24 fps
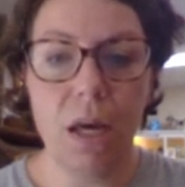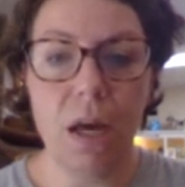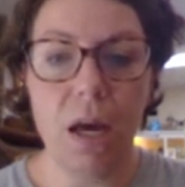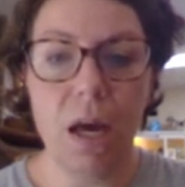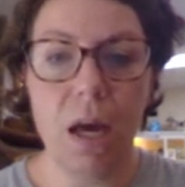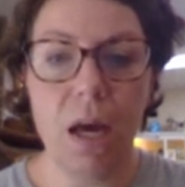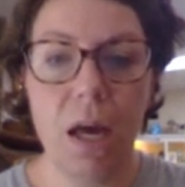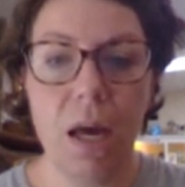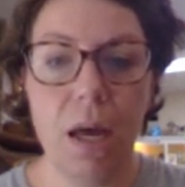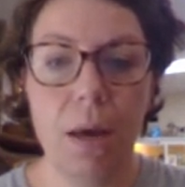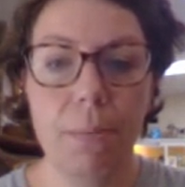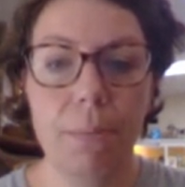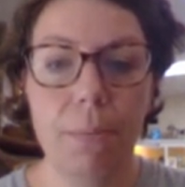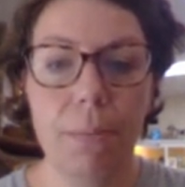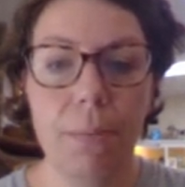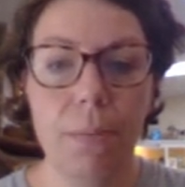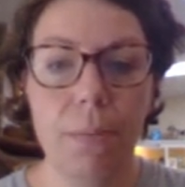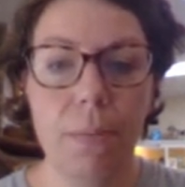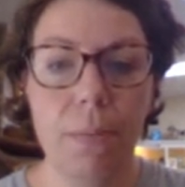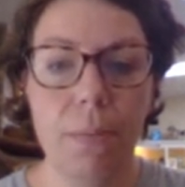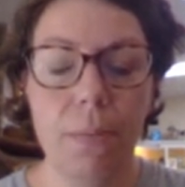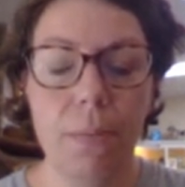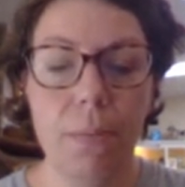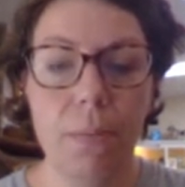I
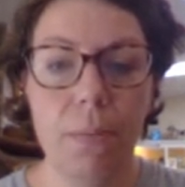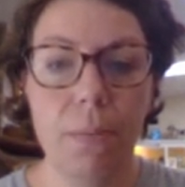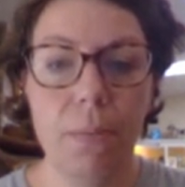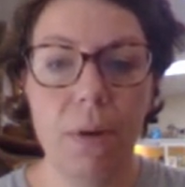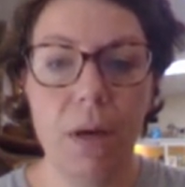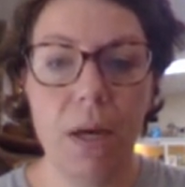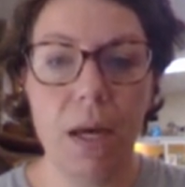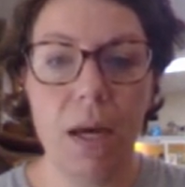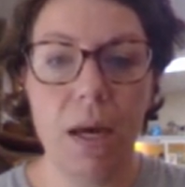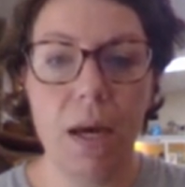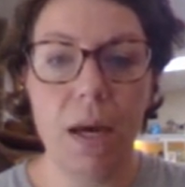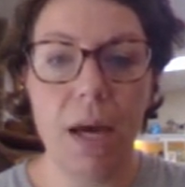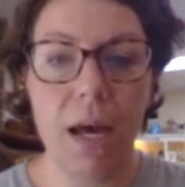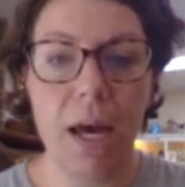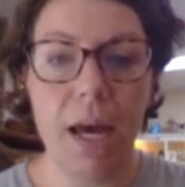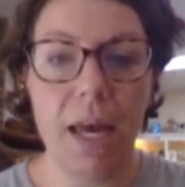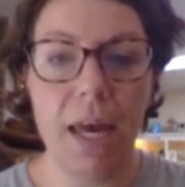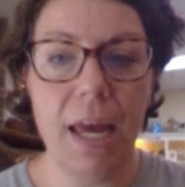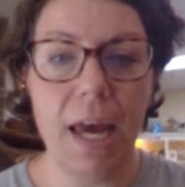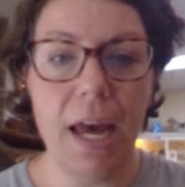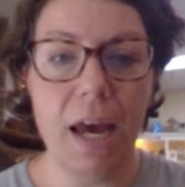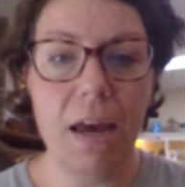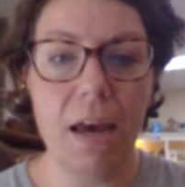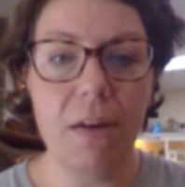
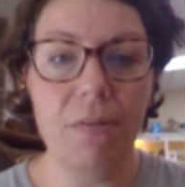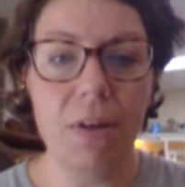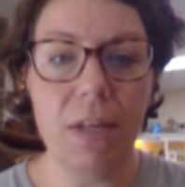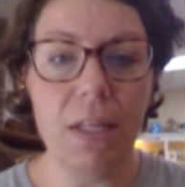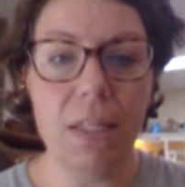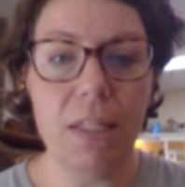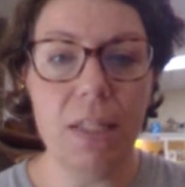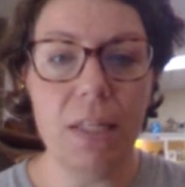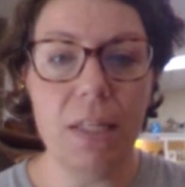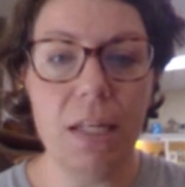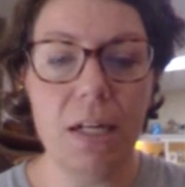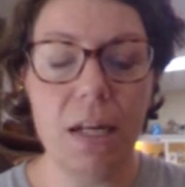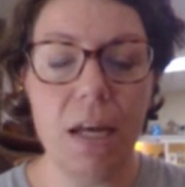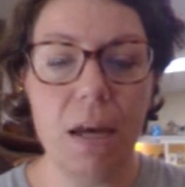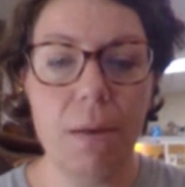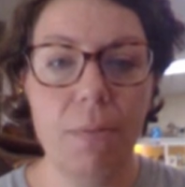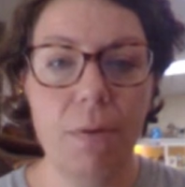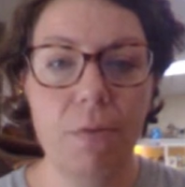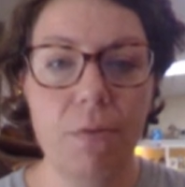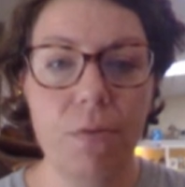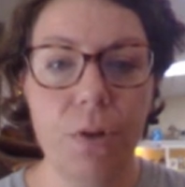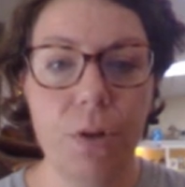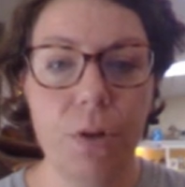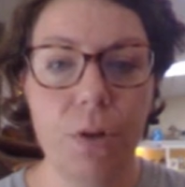have it set up,
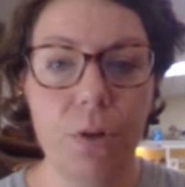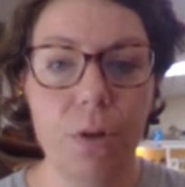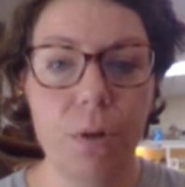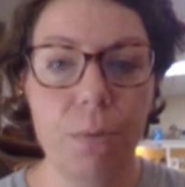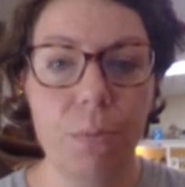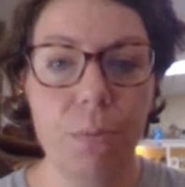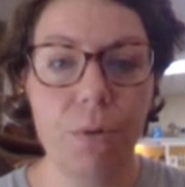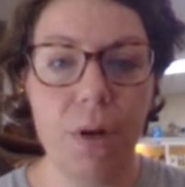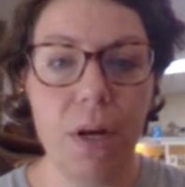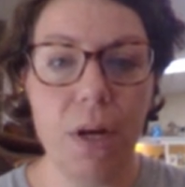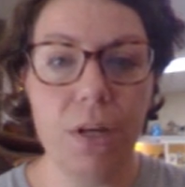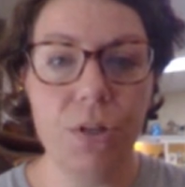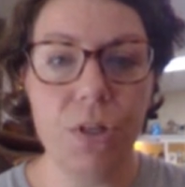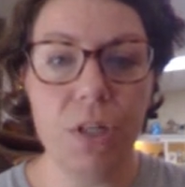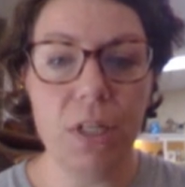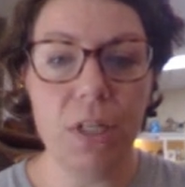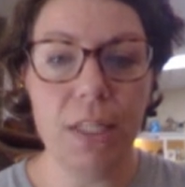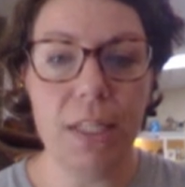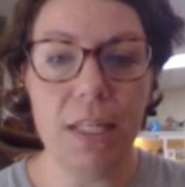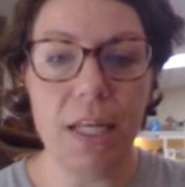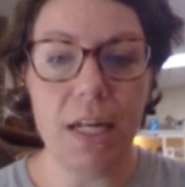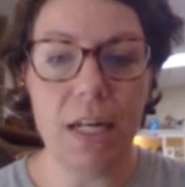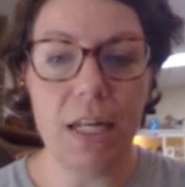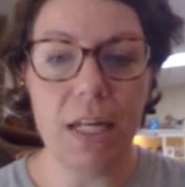if you go to project
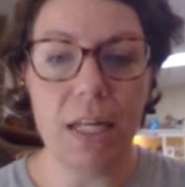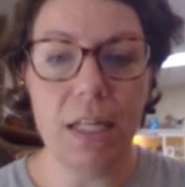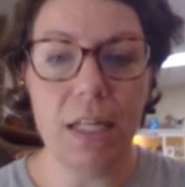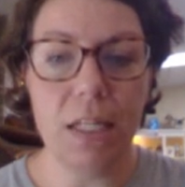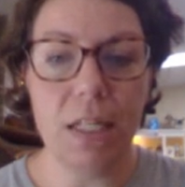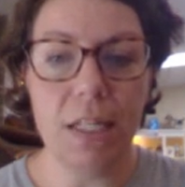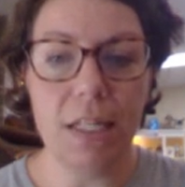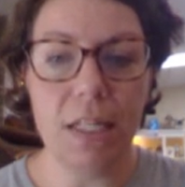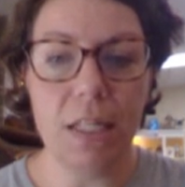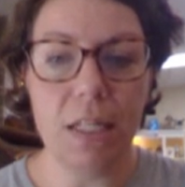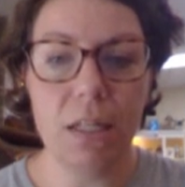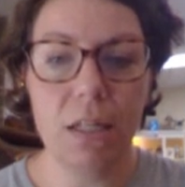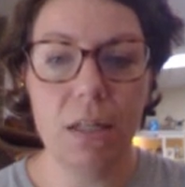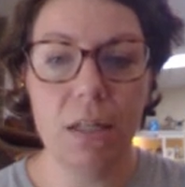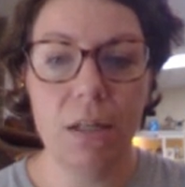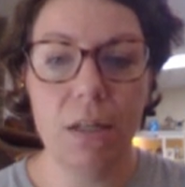settings,